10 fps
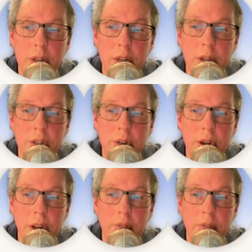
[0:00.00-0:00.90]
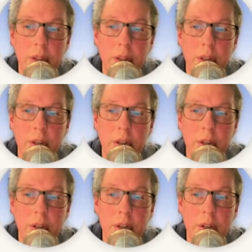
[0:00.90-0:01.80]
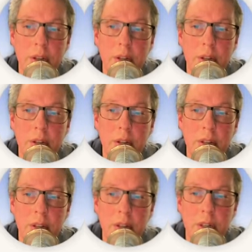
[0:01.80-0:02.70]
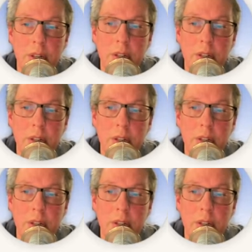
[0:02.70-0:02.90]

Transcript: Also, I have the these